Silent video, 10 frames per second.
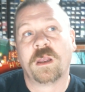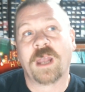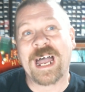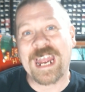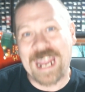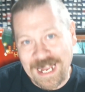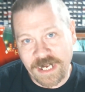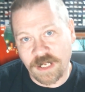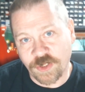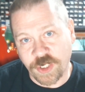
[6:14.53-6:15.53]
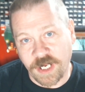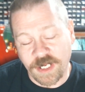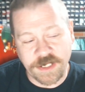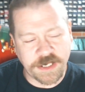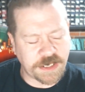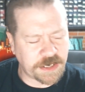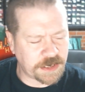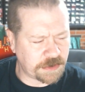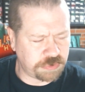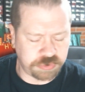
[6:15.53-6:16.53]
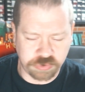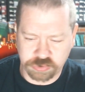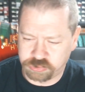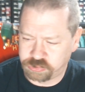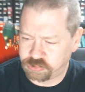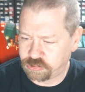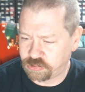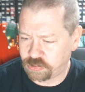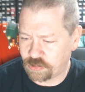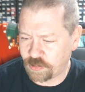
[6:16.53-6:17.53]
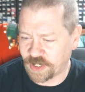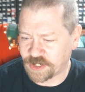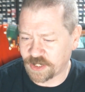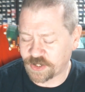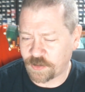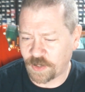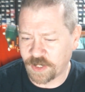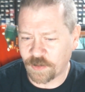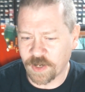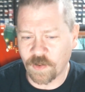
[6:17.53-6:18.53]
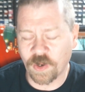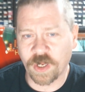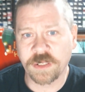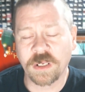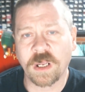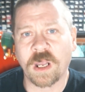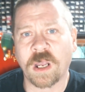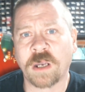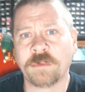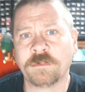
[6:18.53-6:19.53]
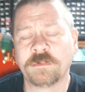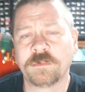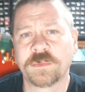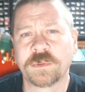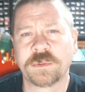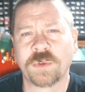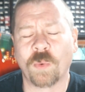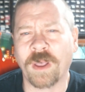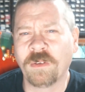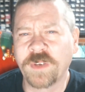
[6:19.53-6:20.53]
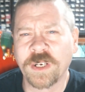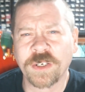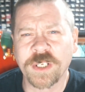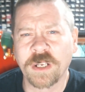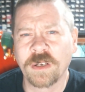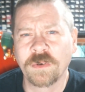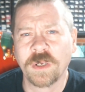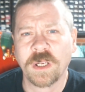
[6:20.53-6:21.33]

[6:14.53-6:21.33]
I had an LGS. What is this? 2021. 12 years ago.